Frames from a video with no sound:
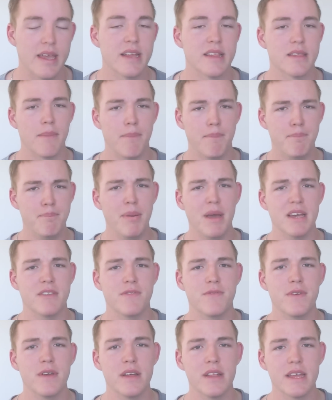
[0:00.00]
It's the
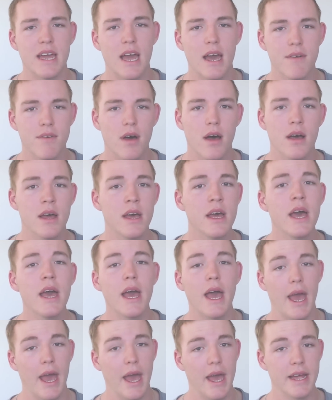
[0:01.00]
best feeling ever,
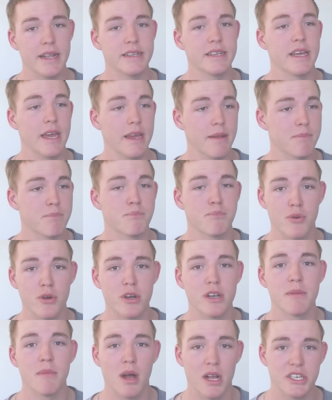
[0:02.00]
and it
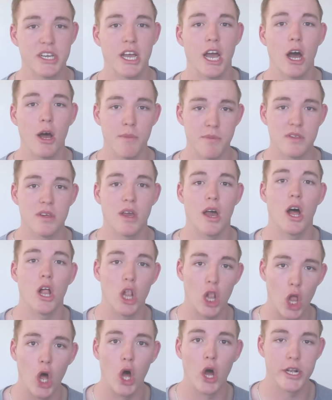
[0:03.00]
pretty much helps a
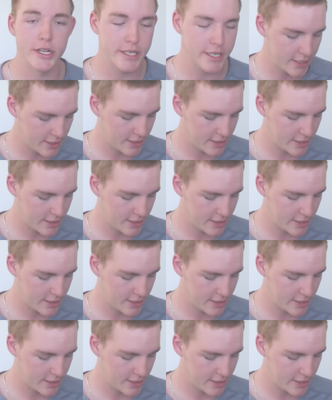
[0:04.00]
lot.